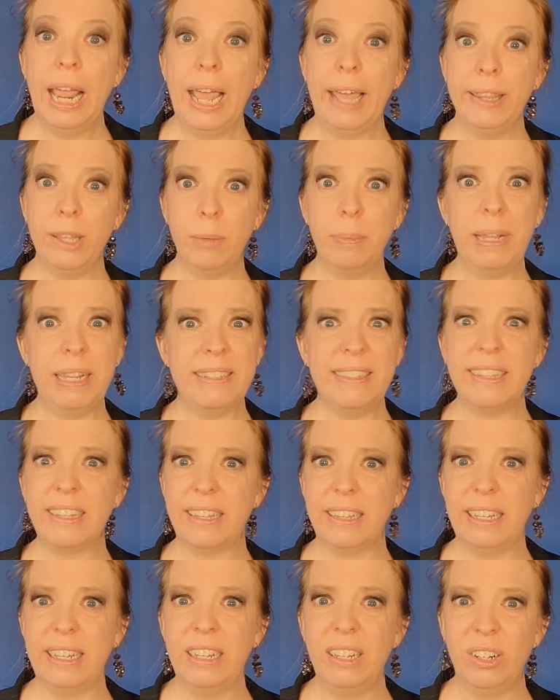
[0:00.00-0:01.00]
And they'll
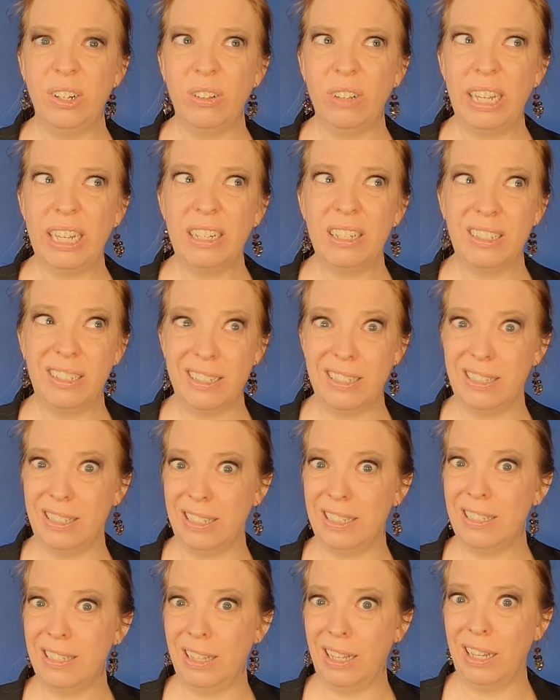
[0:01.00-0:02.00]
basically, like, does
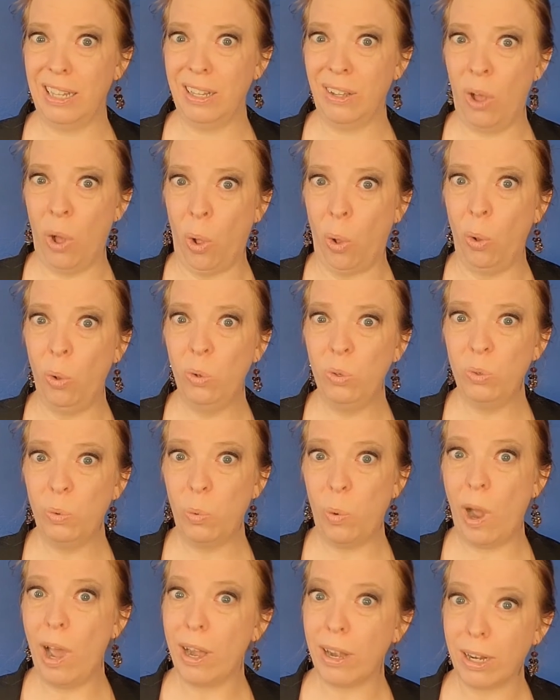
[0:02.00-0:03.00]
this thing hold
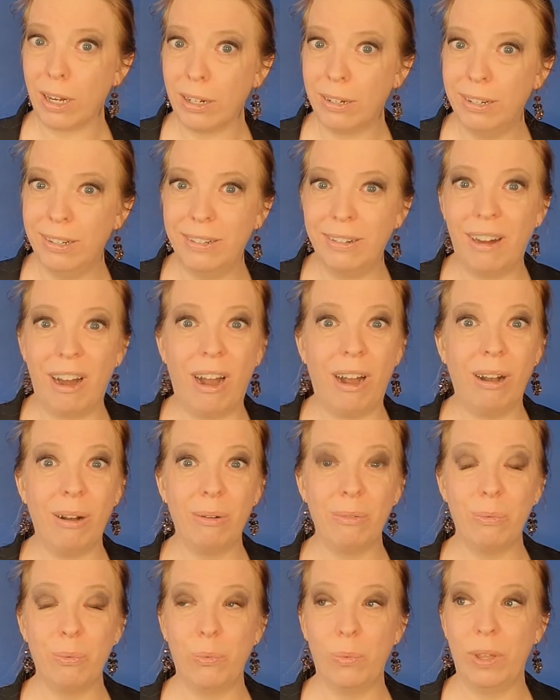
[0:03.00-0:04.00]
water?
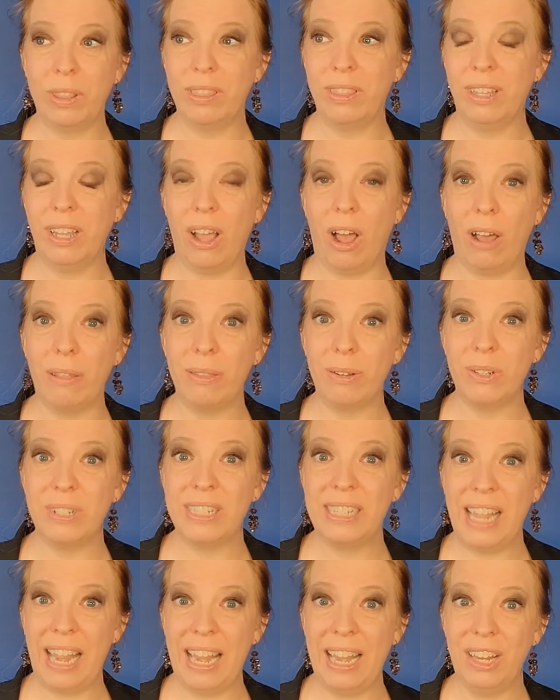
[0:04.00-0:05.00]
Are what the
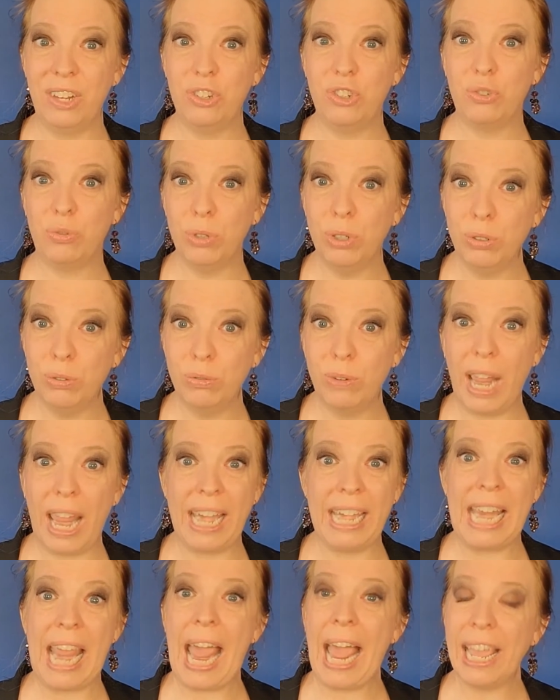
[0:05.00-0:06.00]
author's saying true
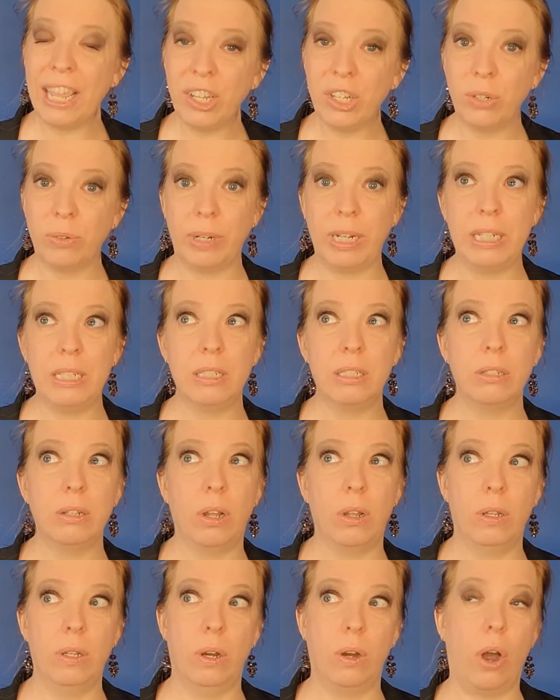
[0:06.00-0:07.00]
and accurate?
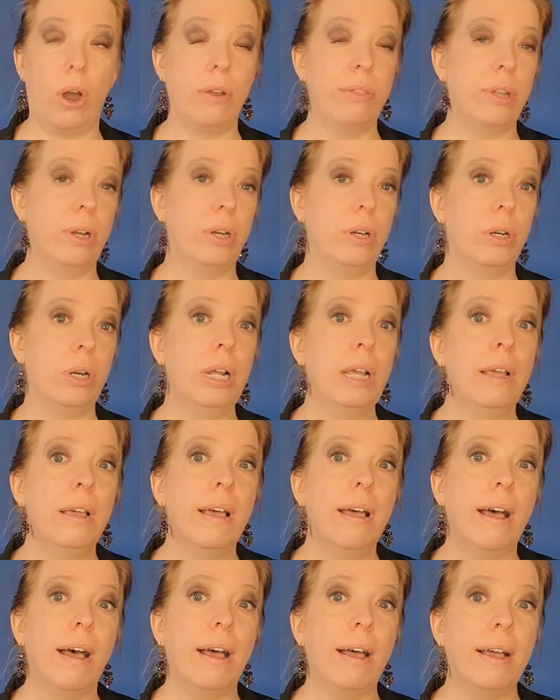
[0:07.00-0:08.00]
Are there
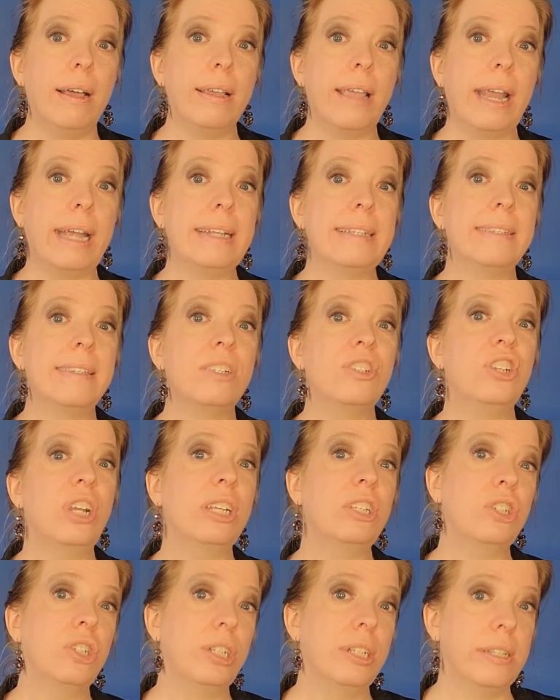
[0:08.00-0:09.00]
any
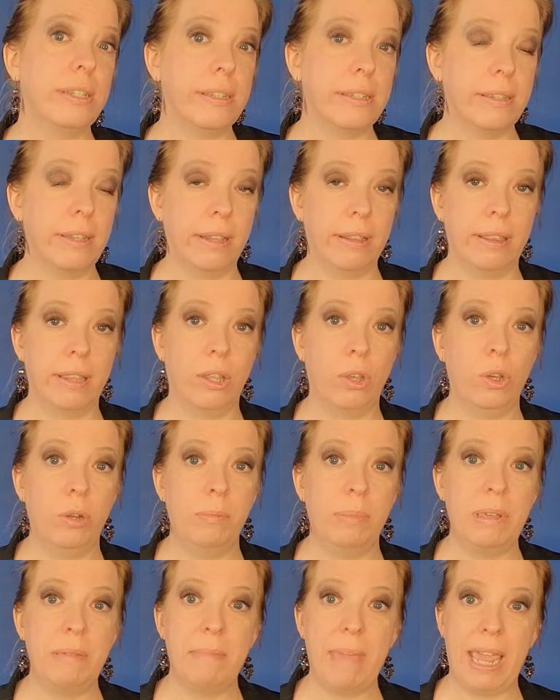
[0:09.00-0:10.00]
suggestions that
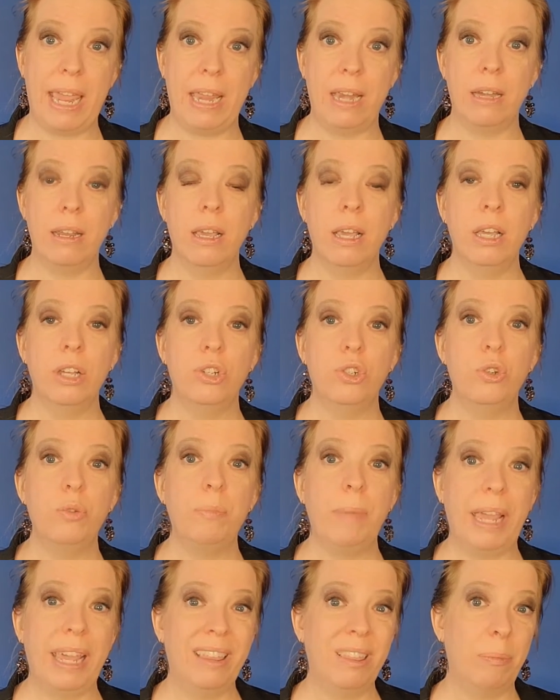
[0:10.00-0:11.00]
could be made to
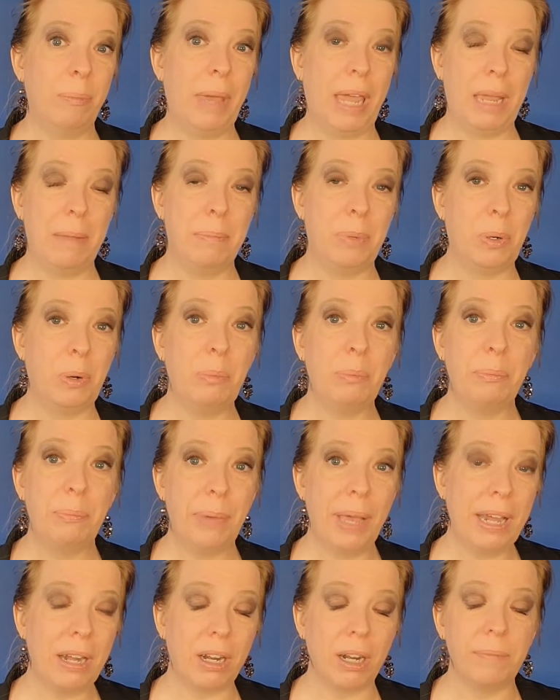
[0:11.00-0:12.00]
make the paper
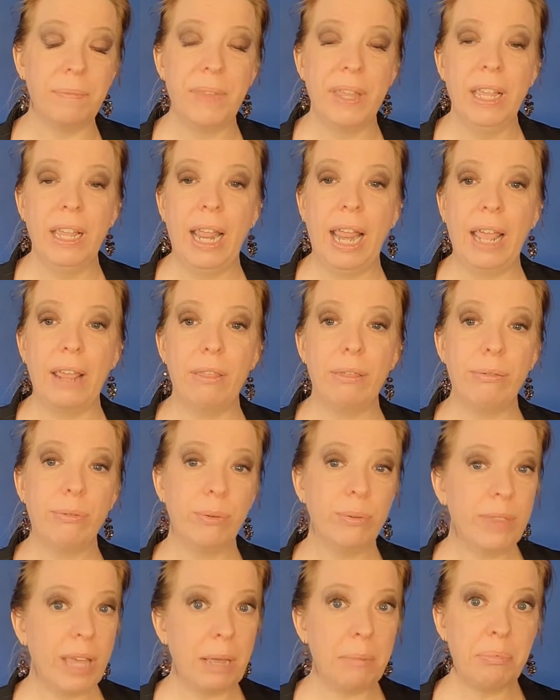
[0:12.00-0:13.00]
better? And
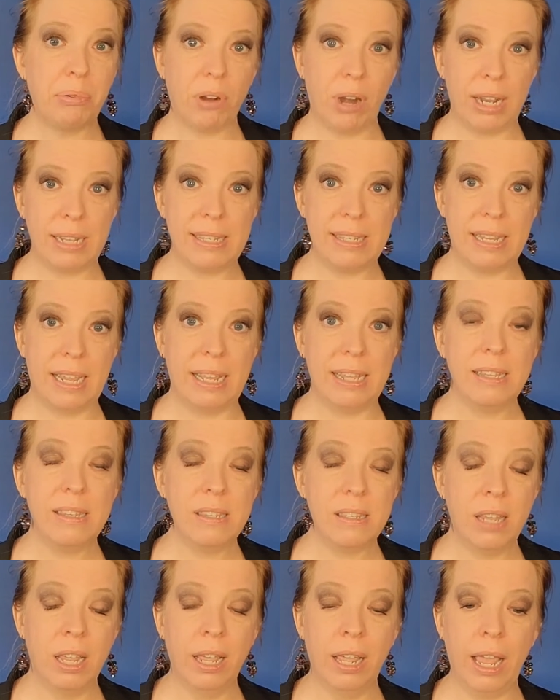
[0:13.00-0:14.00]
through that
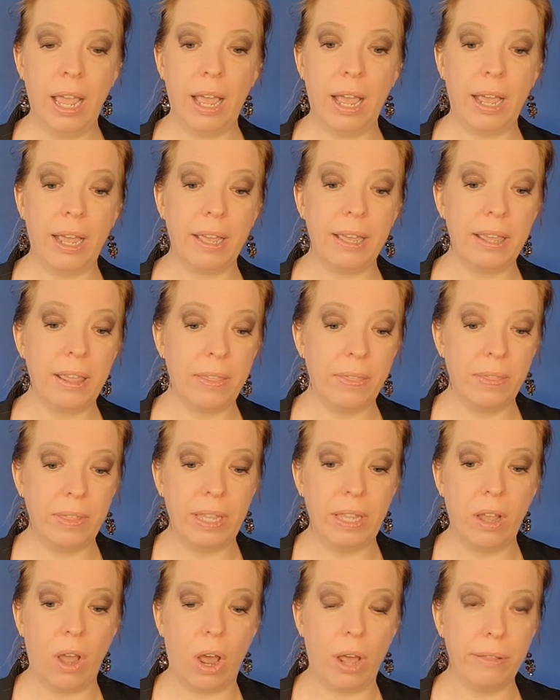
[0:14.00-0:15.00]
process,
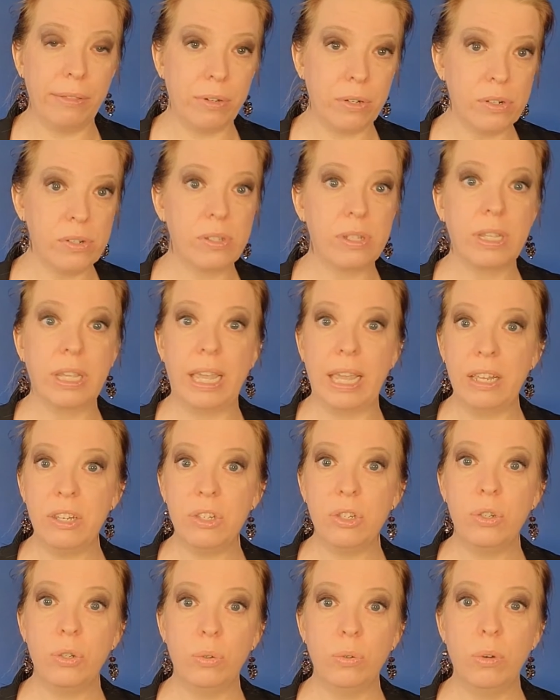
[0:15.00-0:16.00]
the authors
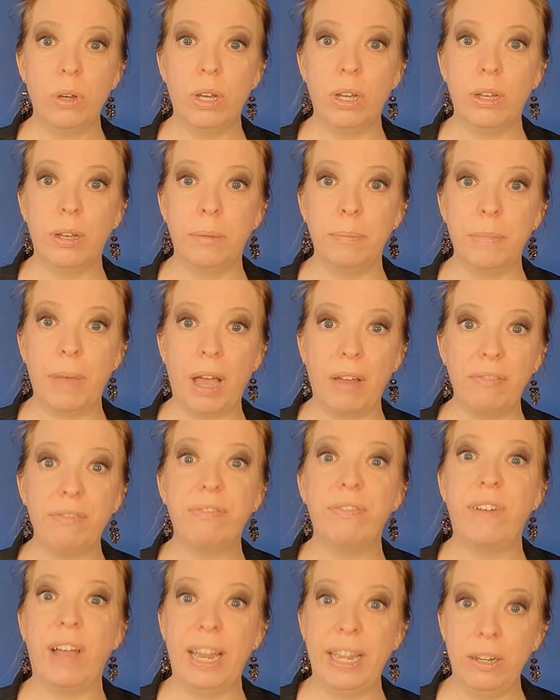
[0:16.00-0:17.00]
get to a
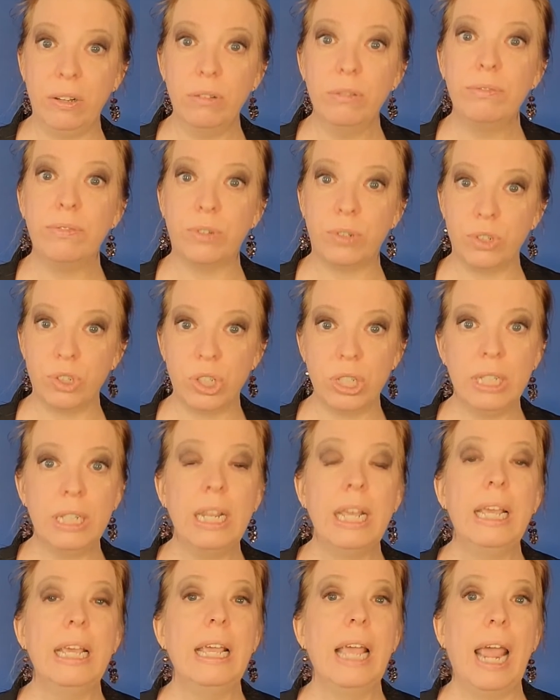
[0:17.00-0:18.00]
final version,
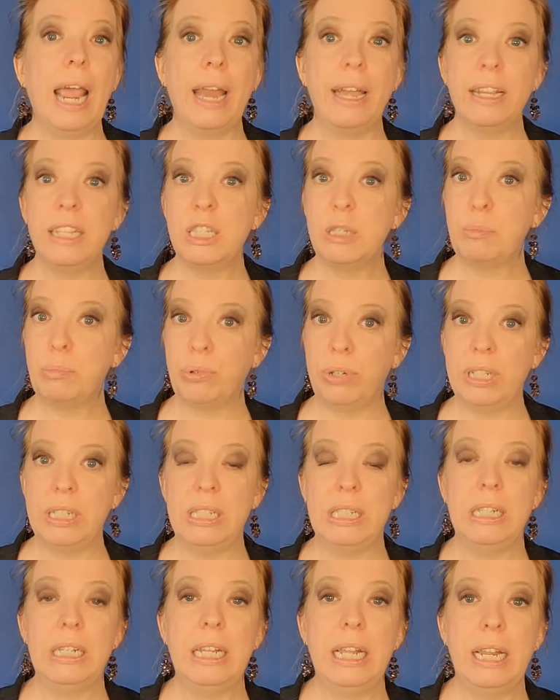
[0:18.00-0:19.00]
and it's
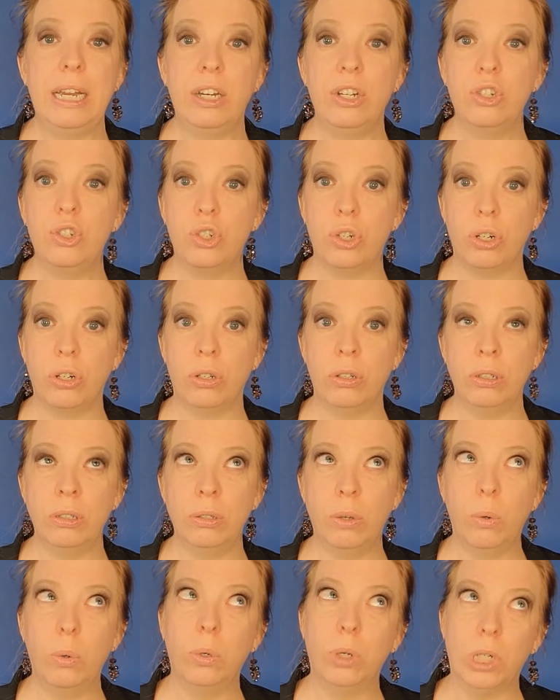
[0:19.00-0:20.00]
printed in a
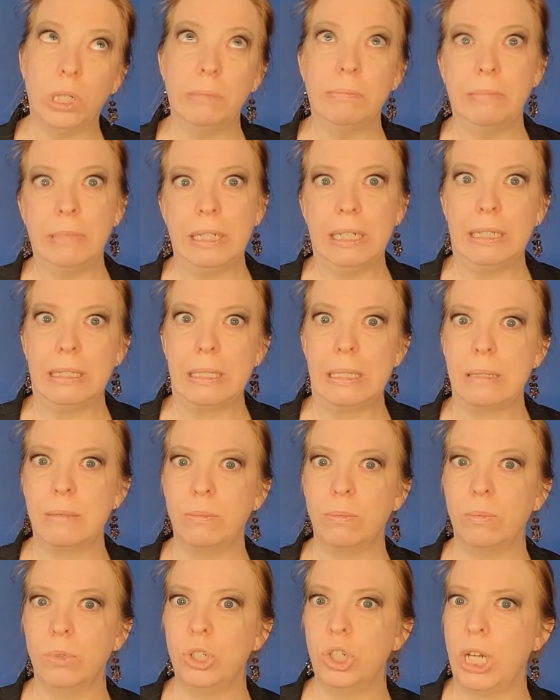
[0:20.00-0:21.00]
journal or it's
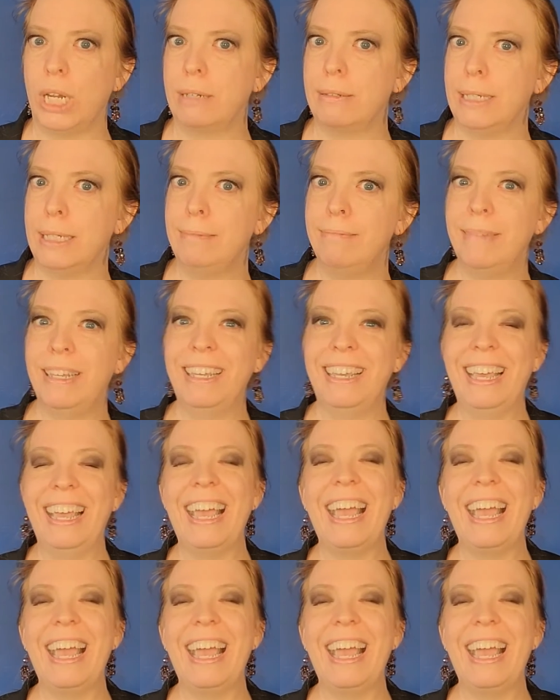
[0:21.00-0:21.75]
rejected.